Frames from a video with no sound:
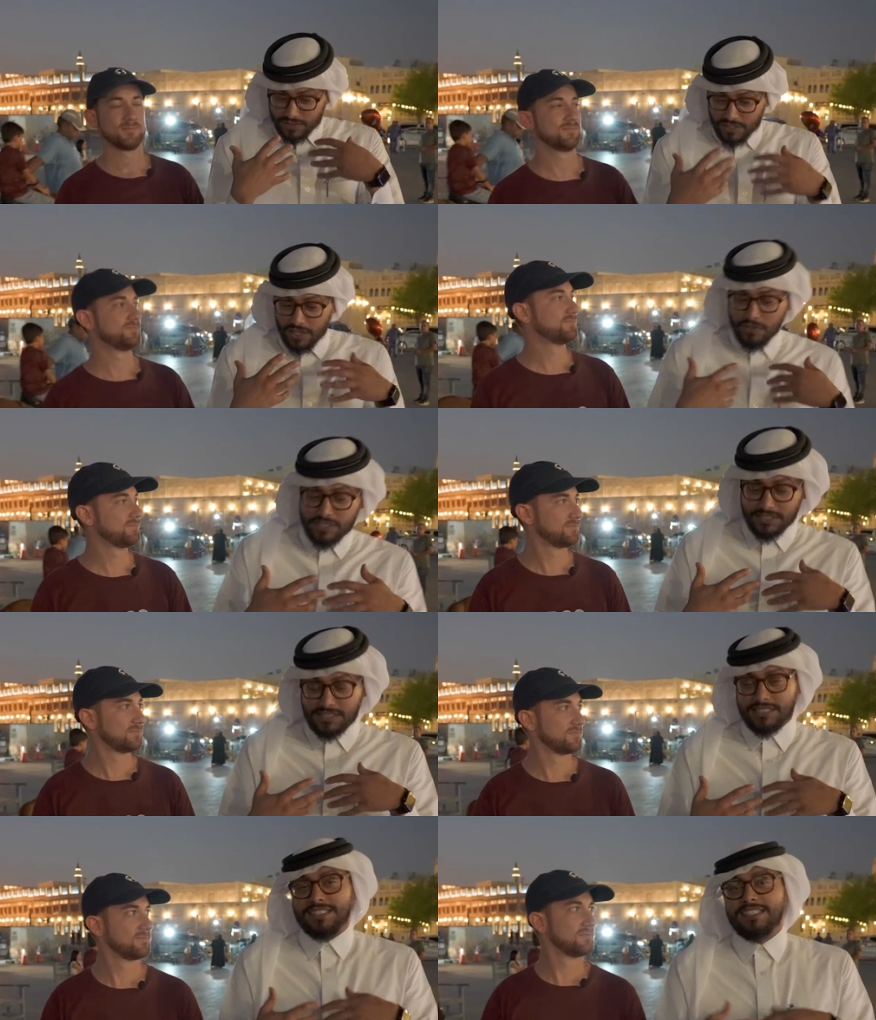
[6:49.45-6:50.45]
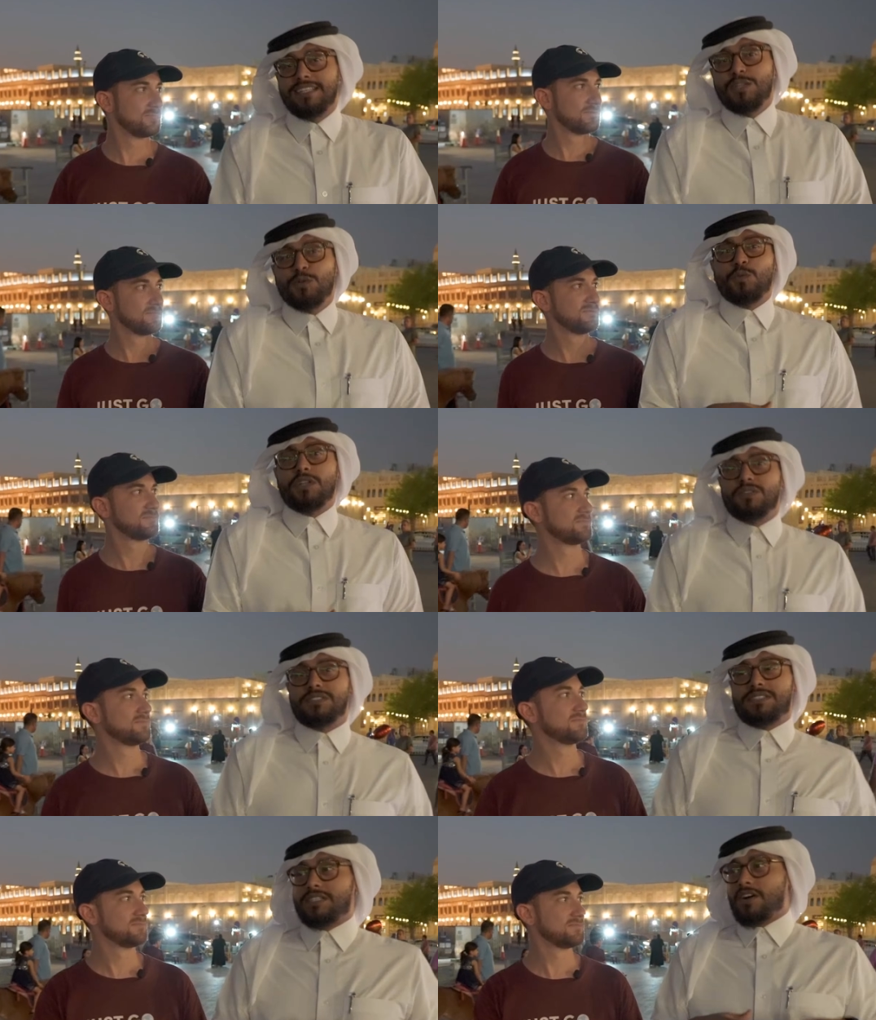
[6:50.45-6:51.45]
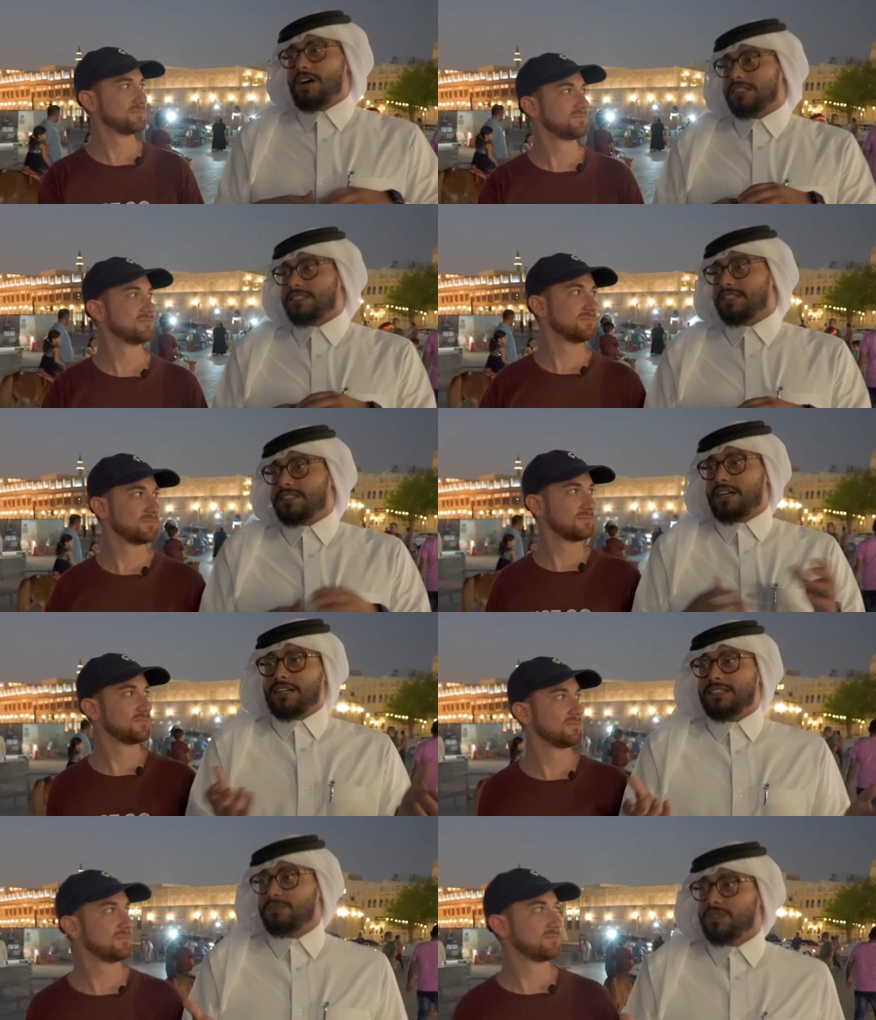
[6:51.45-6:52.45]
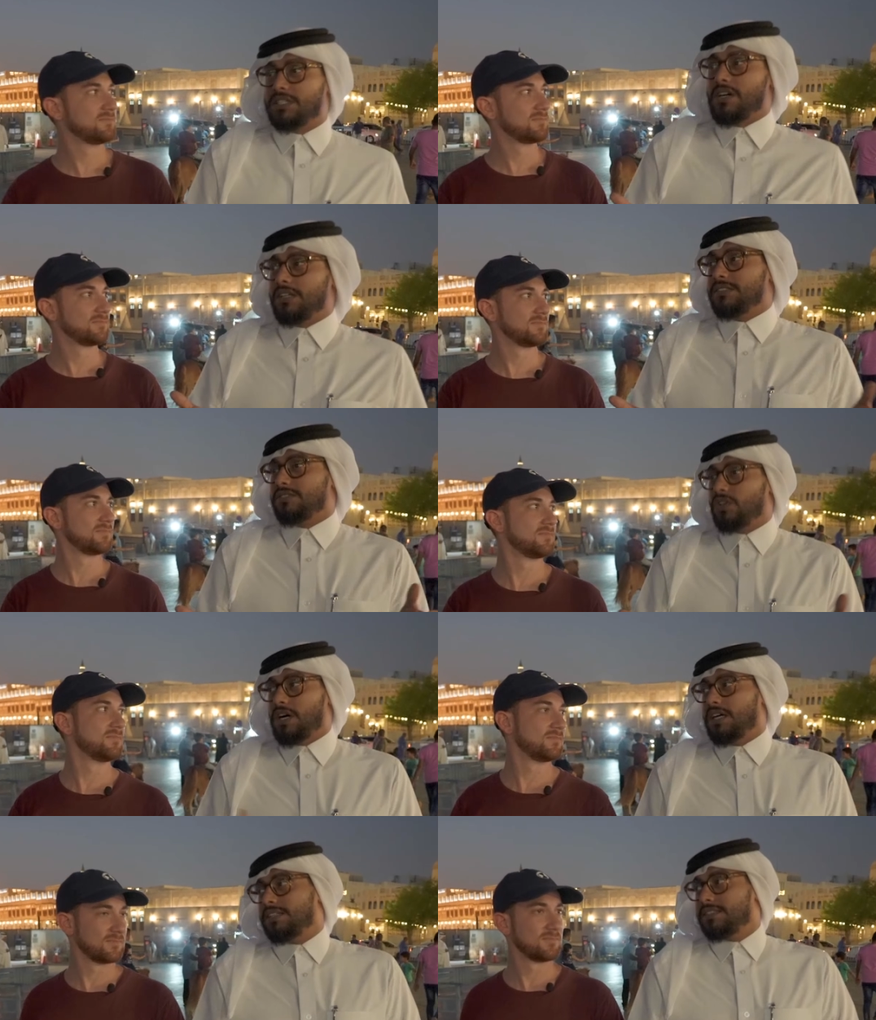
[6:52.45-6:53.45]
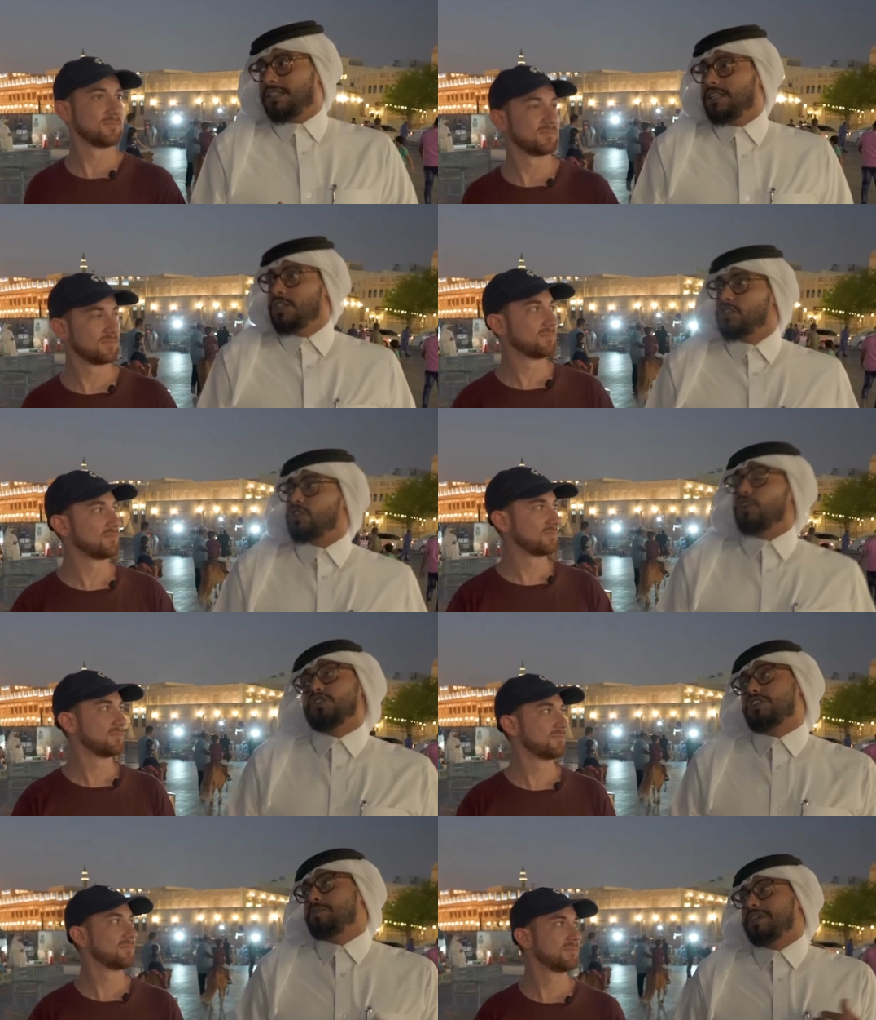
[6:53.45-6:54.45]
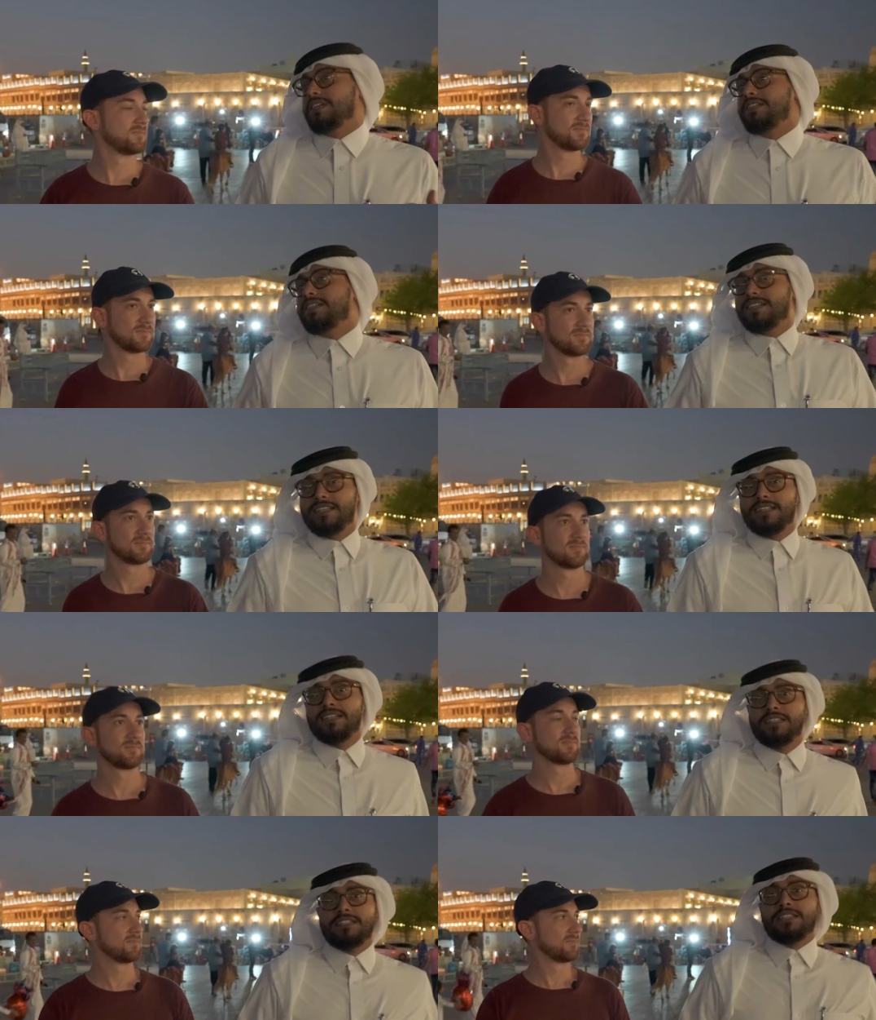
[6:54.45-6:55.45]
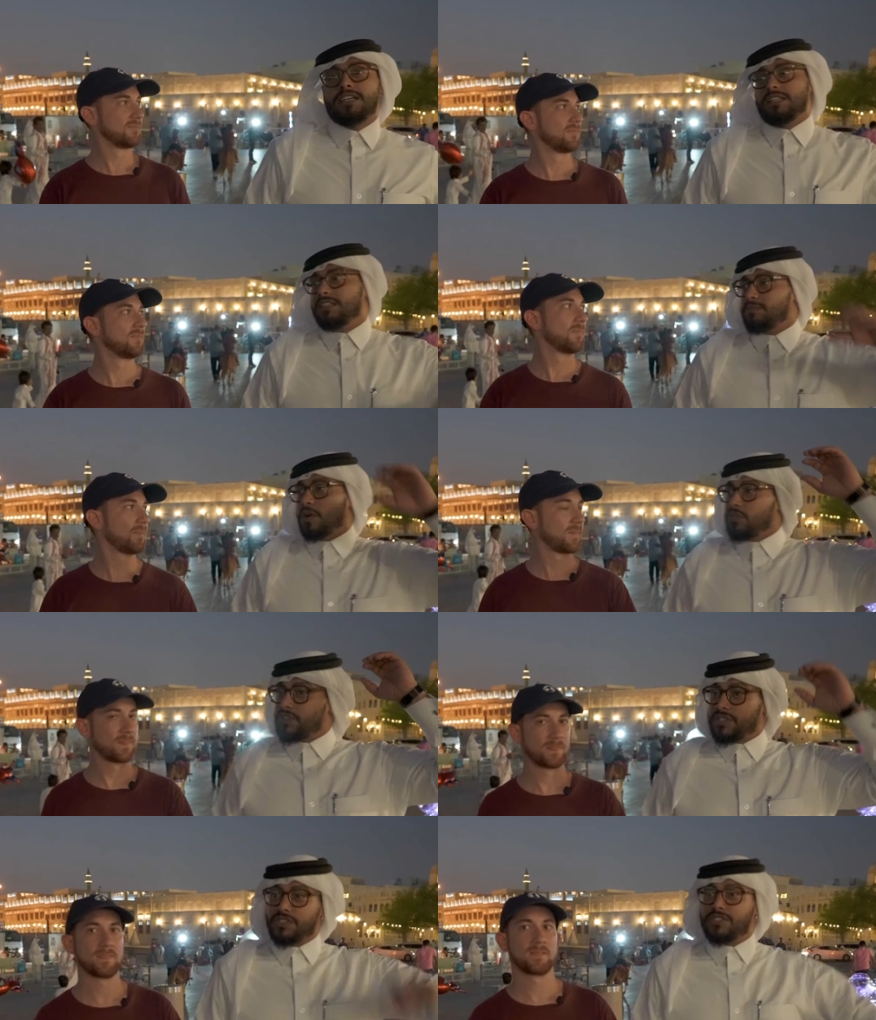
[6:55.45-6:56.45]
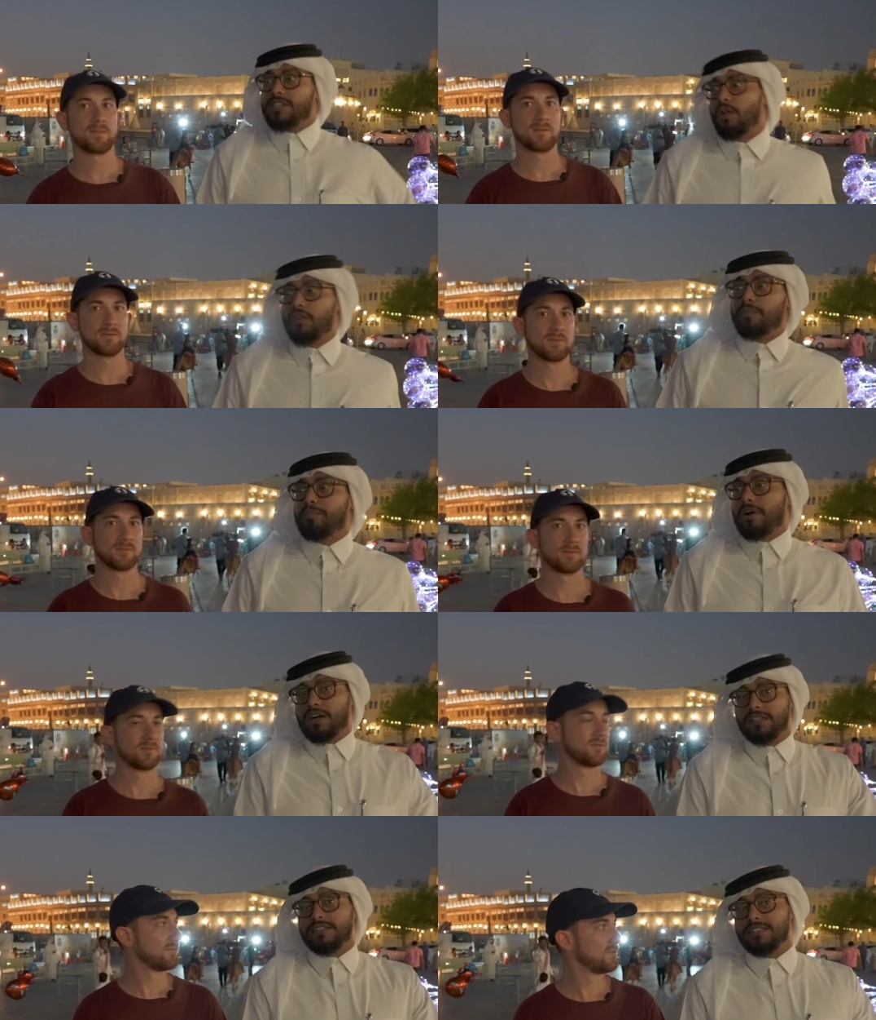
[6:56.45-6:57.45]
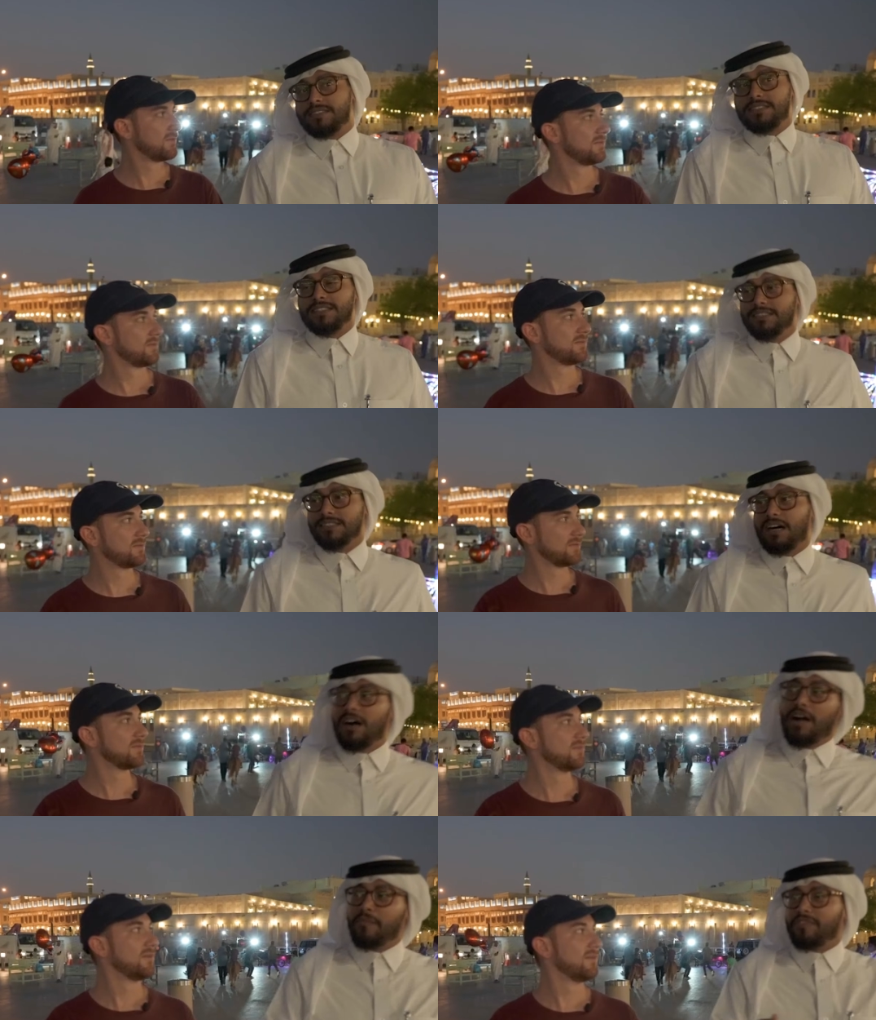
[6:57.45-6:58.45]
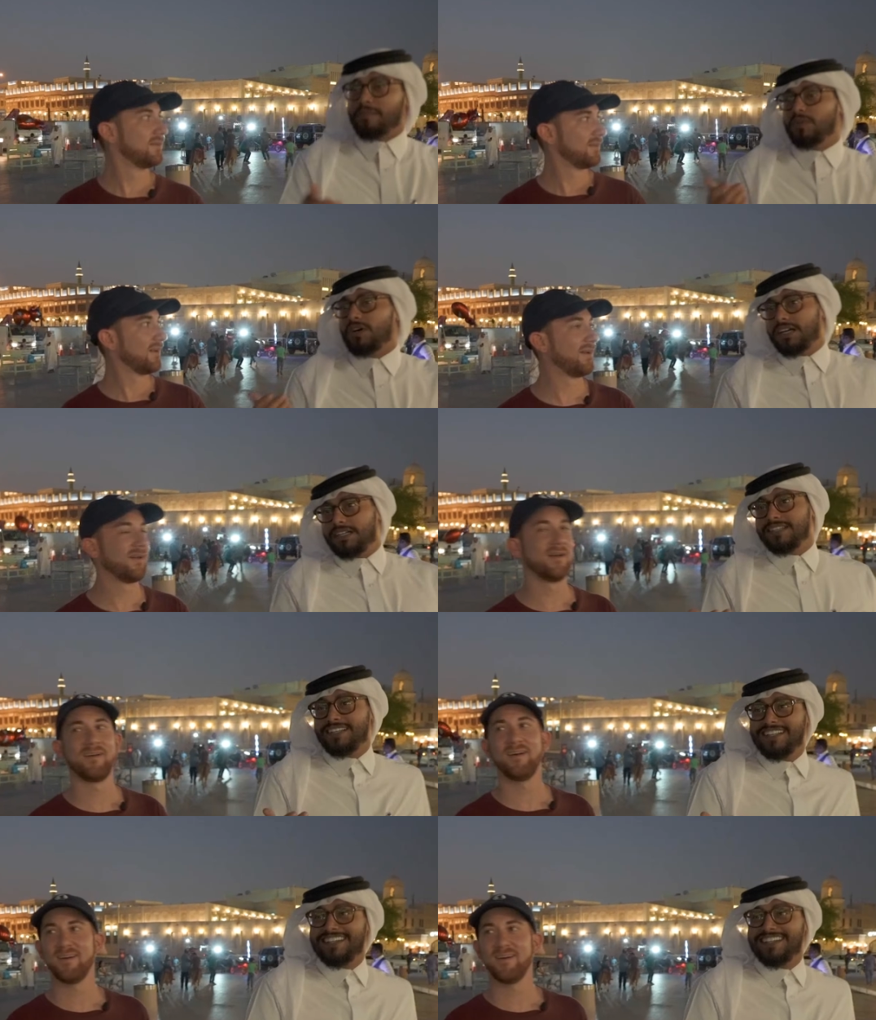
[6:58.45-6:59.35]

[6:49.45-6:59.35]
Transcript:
Speaker 1: the locals. We don't call it Qatar, we call it Doha. So you could be in the most southern part, and it's still, oh, I'm from Doha,